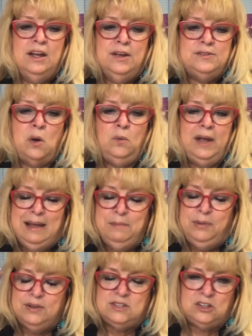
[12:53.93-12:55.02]
So we can
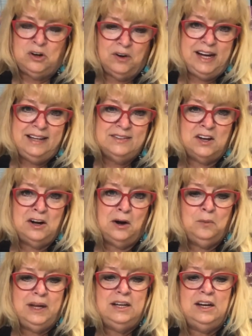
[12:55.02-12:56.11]
put screens on our
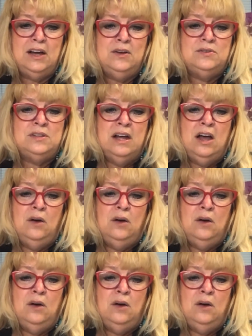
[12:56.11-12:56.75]
windows.